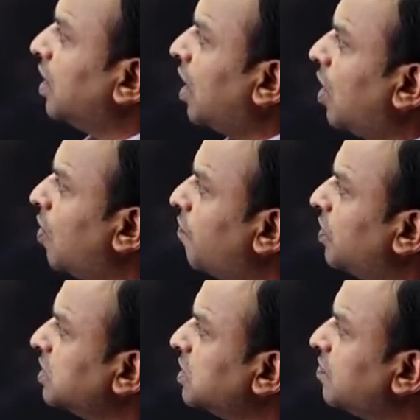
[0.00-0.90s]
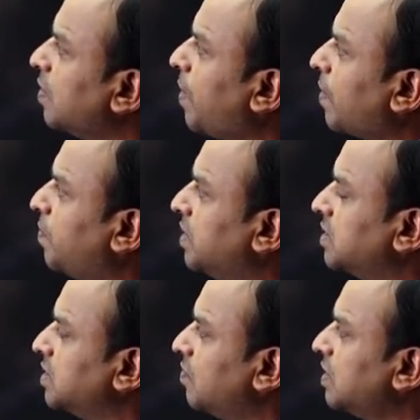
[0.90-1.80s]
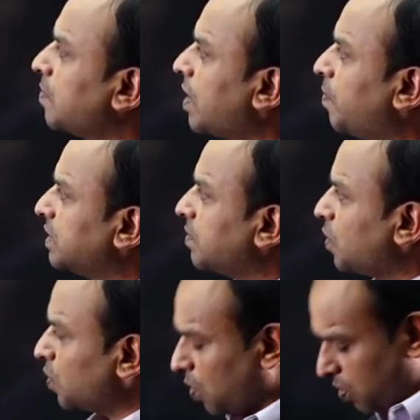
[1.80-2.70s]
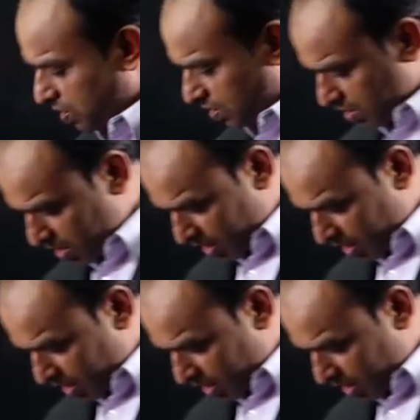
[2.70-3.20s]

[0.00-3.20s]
Now, first one, purpose. What is the purpose of the root locus?